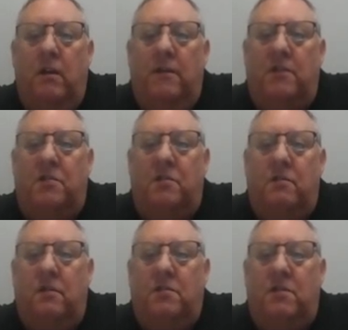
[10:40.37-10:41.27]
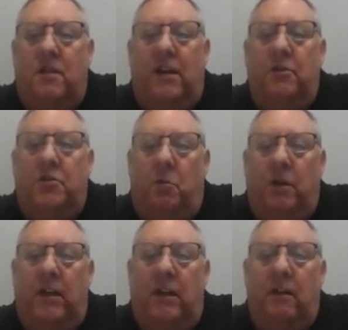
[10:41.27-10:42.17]
This slide here,
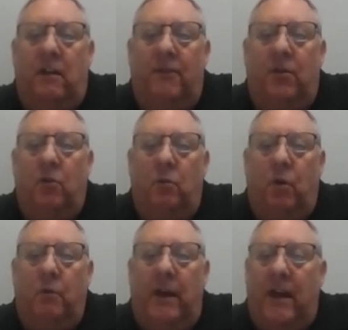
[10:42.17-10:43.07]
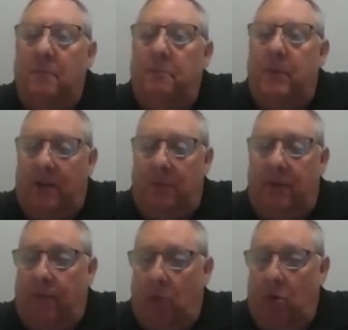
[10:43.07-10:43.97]
2911, or what we had picked
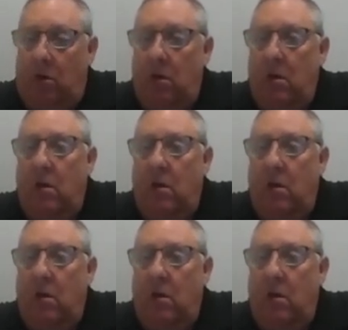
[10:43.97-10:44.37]
before,